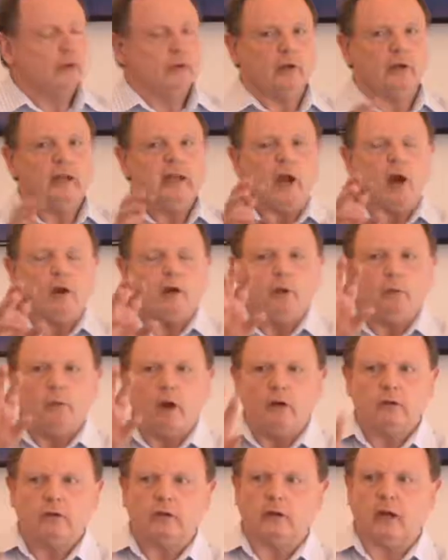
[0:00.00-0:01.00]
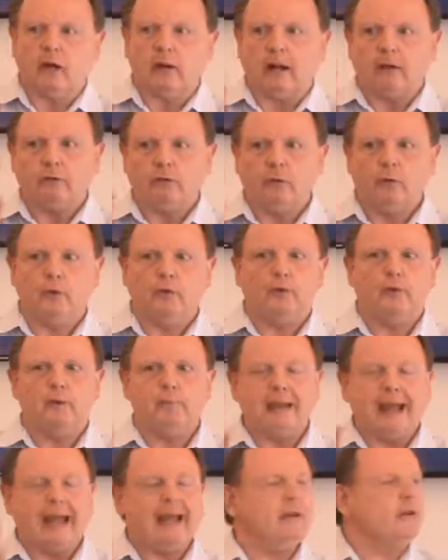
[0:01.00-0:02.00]
So he only wrote like two or three
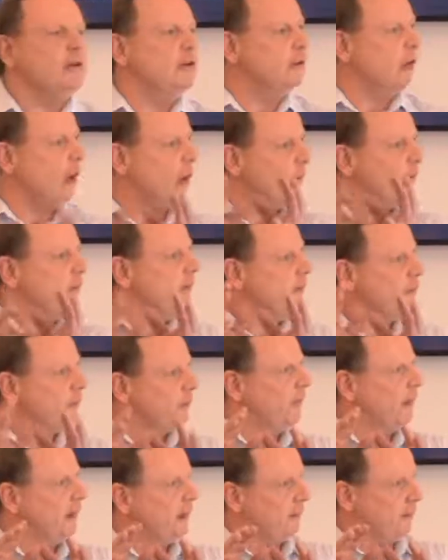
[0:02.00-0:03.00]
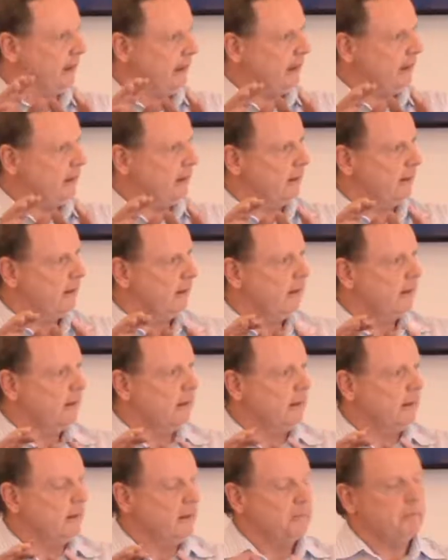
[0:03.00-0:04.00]
pages on this theory,
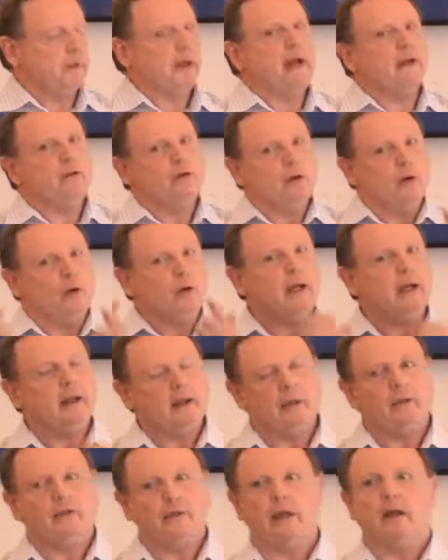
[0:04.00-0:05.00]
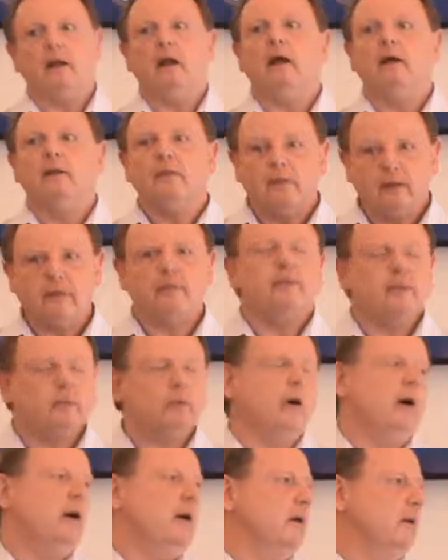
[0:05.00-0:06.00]
but I took it and said, this
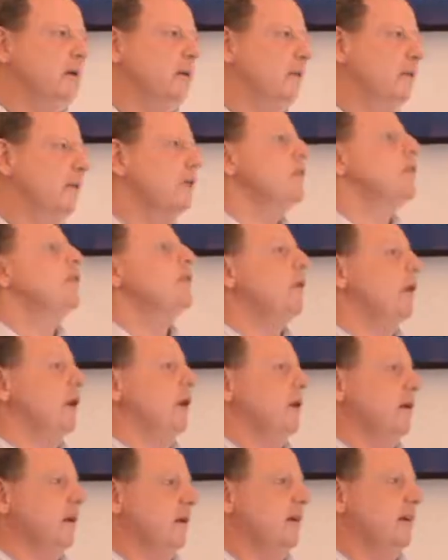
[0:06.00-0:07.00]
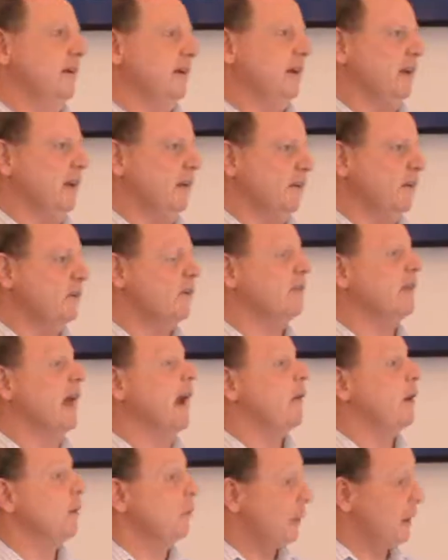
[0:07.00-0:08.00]
is what, this is what, you know, this is
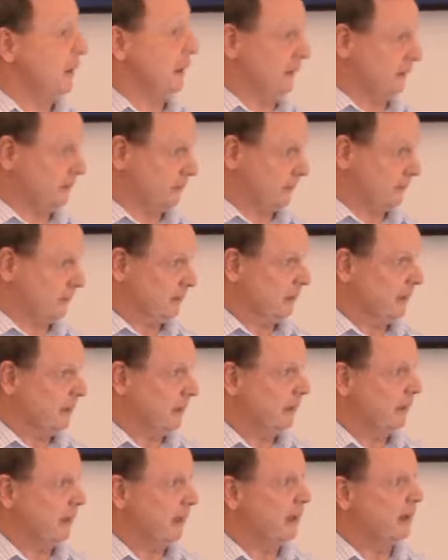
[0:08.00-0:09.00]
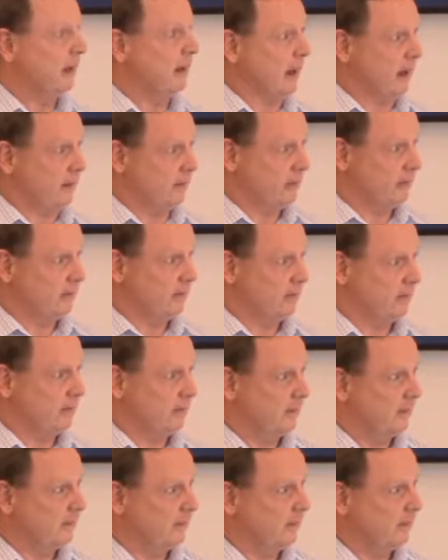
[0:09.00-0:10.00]
how it works in life.
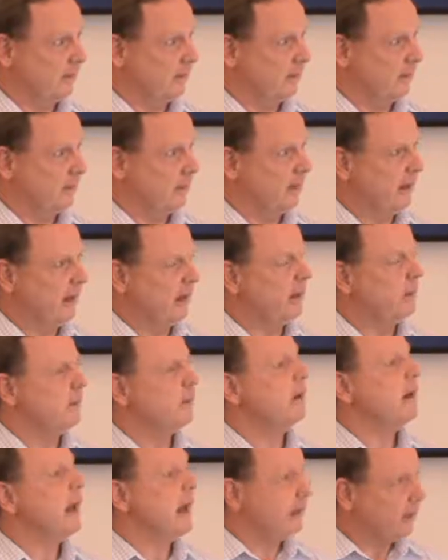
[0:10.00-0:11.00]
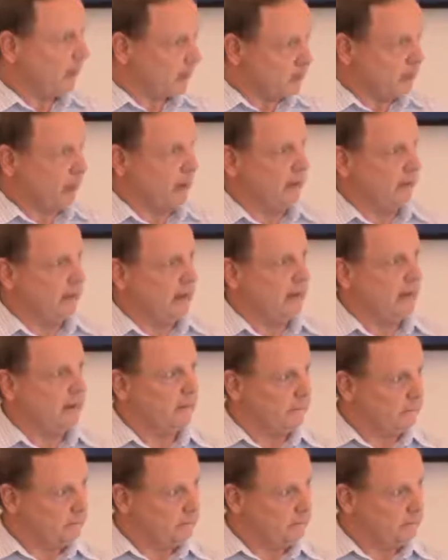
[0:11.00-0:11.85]
His name is Eric Berne. Eric Berne, yeah.